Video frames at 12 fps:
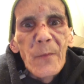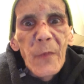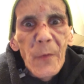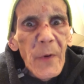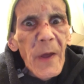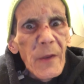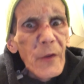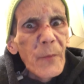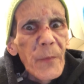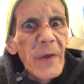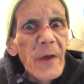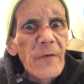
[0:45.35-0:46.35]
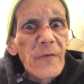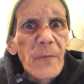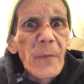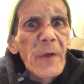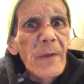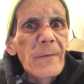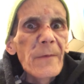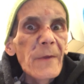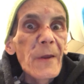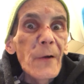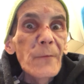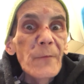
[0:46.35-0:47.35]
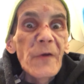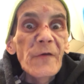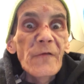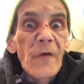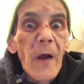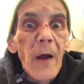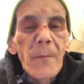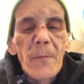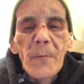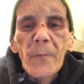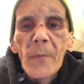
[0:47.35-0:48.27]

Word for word: people got a little pissed. But you know, it's a job.